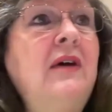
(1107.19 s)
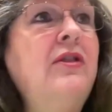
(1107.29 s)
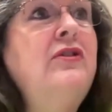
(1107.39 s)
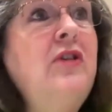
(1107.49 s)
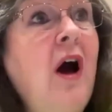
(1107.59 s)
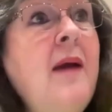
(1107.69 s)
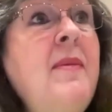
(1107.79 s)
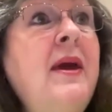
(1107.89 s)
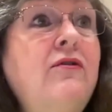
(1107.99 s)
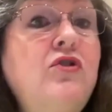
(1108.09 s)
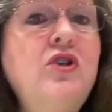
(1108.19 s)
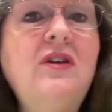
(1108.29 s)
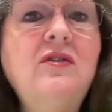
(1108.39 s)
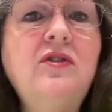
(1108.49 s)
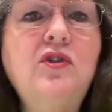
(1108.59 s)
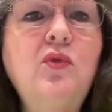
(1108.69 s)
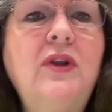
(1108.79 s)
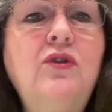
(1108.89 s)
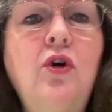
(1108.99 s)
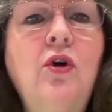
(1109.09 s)
The timing of Jesus's
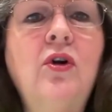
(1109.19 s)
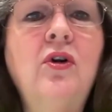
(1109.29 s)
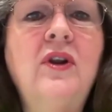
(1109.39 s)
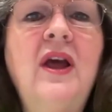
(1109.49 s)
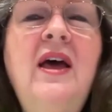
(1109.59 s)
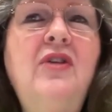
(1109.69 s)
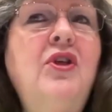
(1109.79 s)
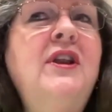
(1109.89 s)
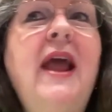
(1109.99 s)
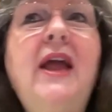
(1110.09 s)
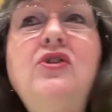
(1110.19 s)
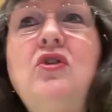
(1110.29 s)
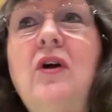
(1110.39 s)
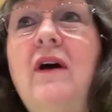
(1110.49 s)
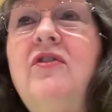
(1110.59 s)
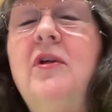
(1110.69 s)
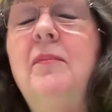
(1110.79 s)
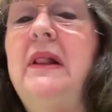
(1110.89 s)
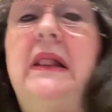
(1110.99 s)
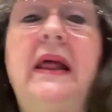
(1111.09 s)
return, the nature of the
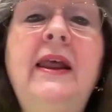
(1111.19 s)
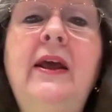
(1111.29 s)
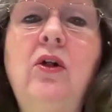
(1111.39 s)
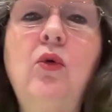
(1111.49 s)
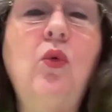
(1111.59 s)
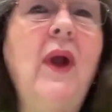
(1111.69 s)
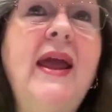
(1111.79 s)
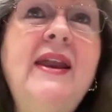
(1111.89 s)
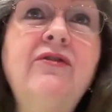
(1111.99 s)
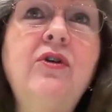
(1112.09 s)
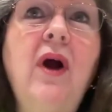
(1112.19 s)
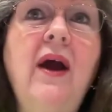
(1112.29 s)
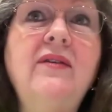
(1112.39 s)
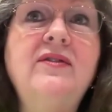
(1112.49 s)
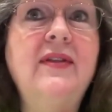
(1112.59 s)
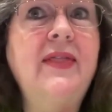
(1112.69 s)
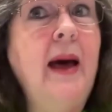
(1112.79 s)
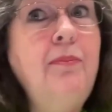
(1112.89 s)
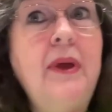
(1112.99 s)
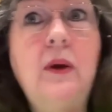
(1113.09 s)
millennial reign of Christ. And
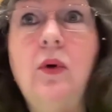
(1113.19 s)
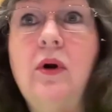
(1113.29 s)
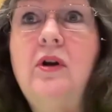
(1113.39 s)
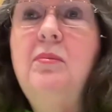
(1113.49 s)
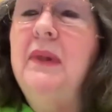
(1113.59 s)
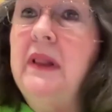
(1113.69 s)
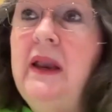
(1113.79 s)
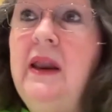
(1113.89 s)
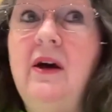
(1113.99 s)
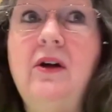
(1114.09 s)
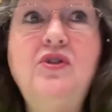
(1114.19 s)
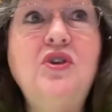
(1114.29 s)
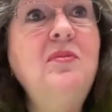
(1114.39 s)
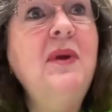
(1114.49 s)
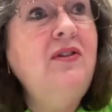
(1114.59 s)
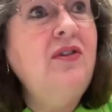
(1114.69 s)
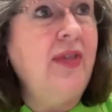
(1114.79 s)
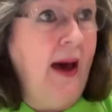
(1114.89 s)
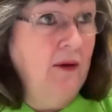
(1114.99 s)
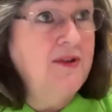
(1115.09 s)
that big word, millennial, just means
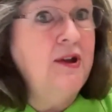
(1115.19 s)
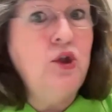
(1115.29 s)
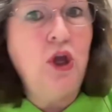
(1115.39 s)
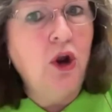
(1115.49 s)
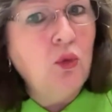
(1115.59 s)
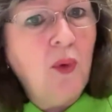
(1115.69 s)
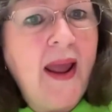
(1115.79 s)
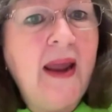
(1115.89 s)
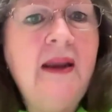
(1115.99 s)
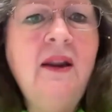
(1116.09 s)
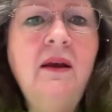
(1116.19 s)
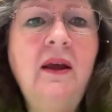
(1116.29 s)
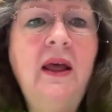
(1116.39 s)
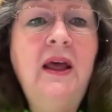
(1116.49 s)
thousand-year reign.